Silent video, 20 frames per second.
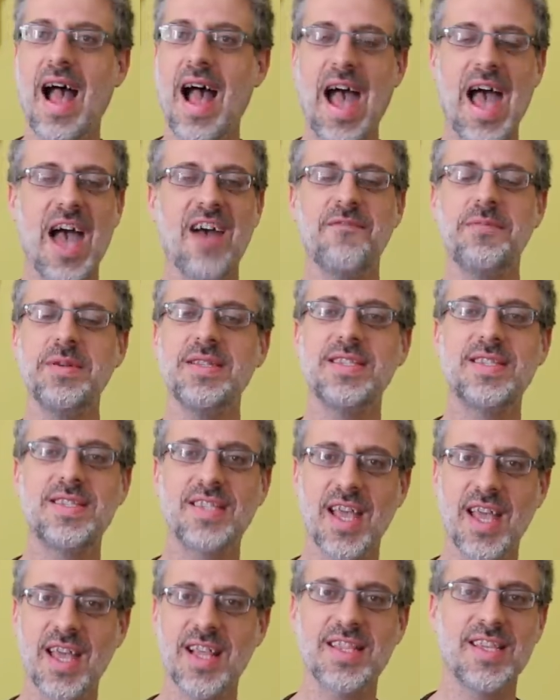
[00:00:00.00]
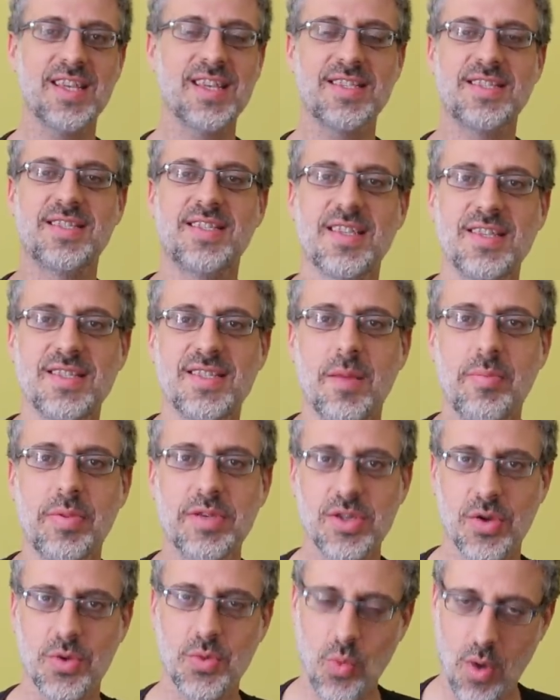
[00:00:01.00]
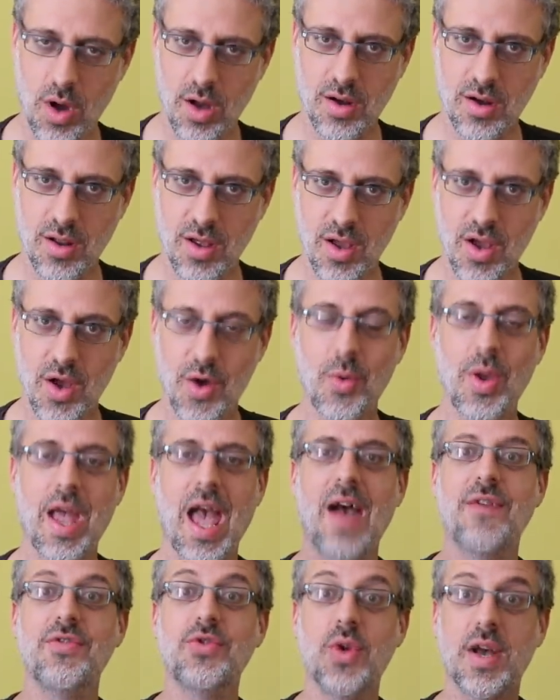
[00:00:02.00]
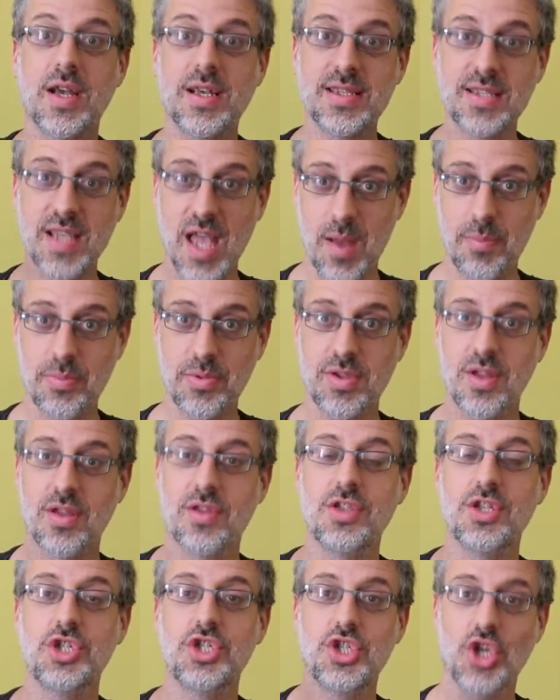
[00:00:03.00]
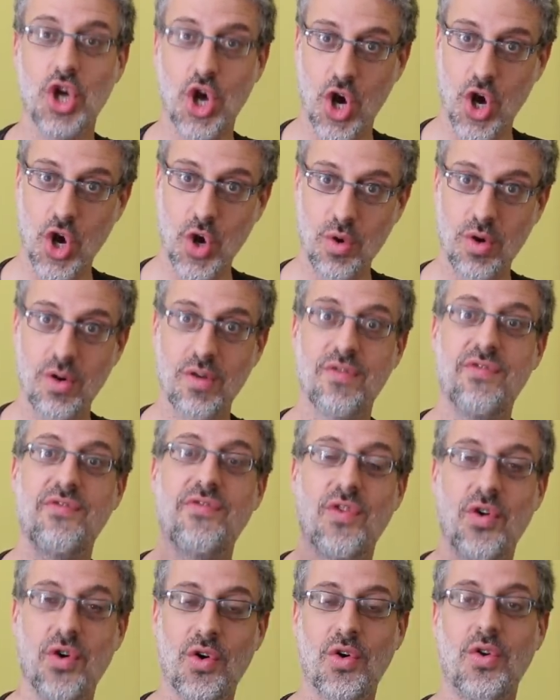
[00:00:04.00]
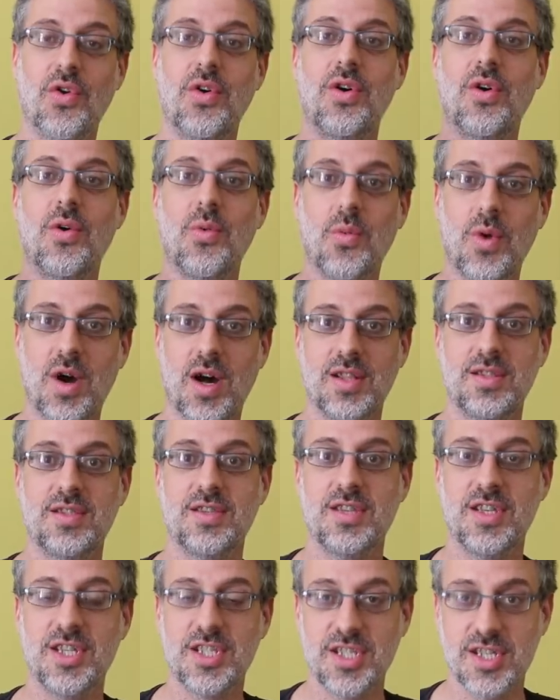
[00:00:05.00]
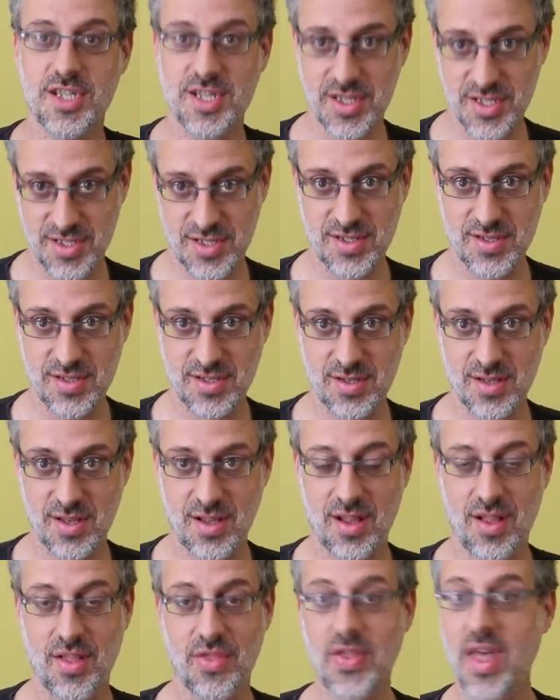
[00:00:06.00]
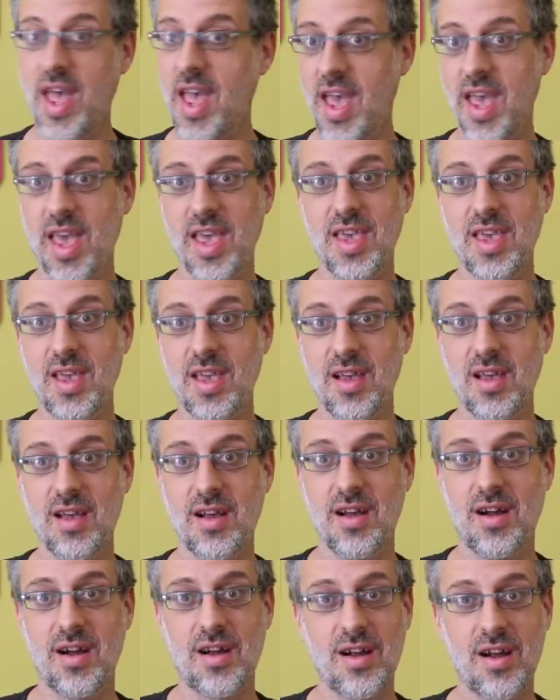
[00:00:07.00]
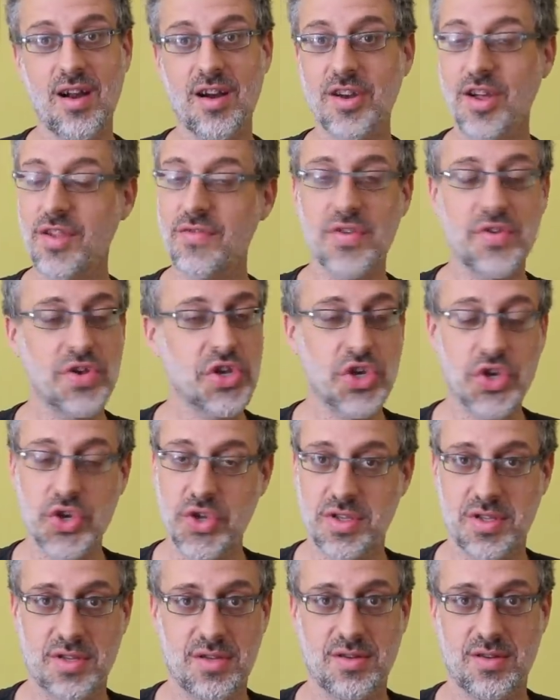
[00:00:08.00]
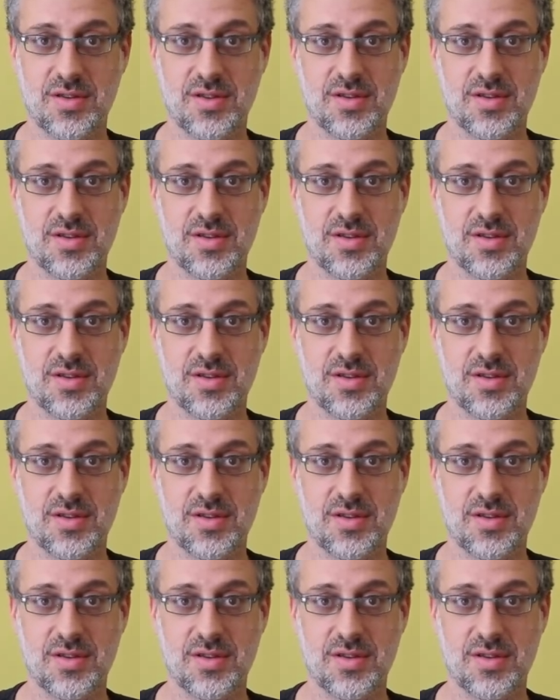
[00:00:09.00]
I've been saying this since episode one. We have to accept the show for what it is. They are not very good.